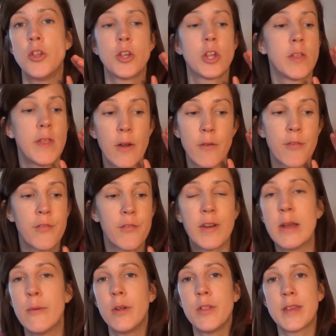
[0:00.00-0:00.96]
There are
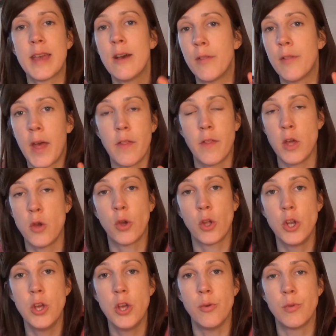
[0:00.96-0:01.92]
free ones out there that you
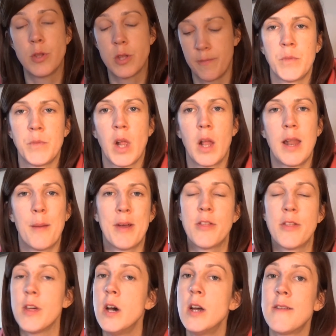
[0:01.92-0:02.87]
can use. Now my
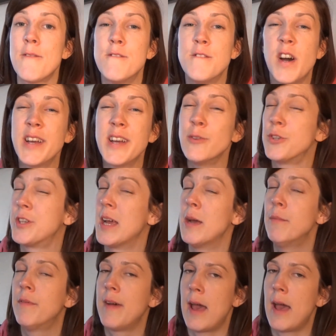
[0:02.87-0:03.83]
third and final
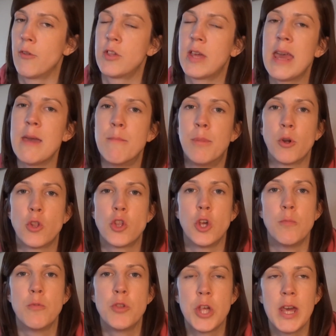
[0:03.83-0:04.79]
tip for how to keep
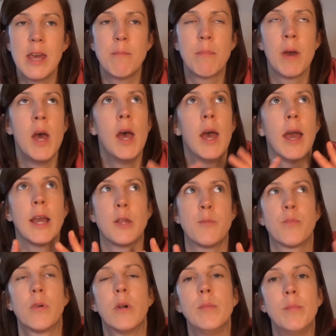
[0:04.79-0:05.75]
Booktube cheap is
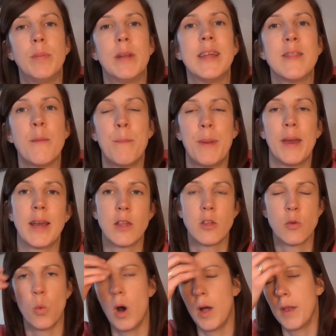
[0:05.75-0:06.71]
probably the
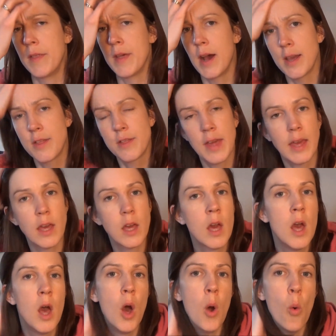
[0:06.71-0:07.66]
biggest one that I think
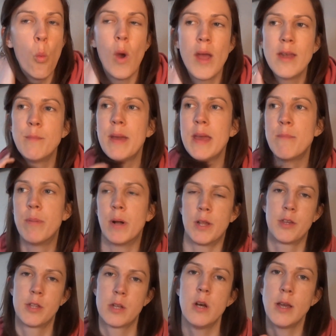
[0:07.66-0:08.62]
when people are
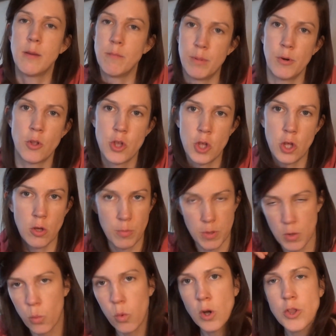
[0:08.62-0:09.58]
starting Booktube,
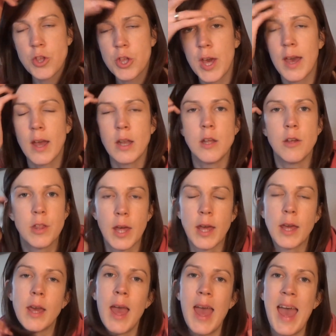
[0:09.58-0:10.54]
you watch it and you
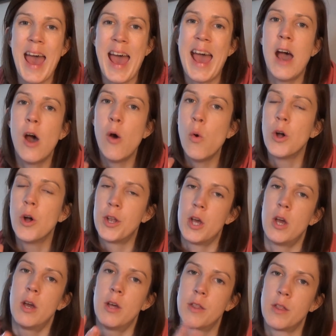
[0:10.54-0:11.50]
think, how on
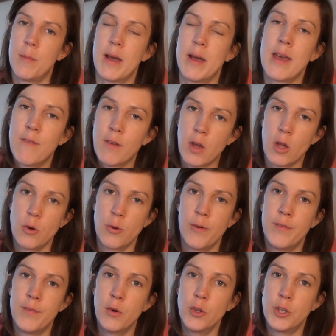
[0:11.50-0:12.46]
earth am I ever going to
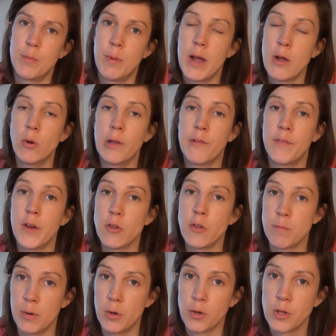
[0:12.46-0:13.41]
afford to buy all of those
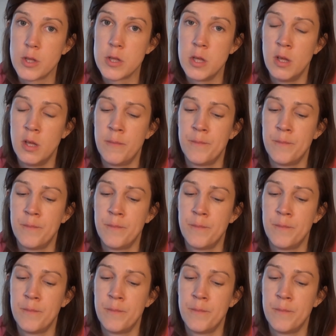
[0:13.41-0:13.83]
books?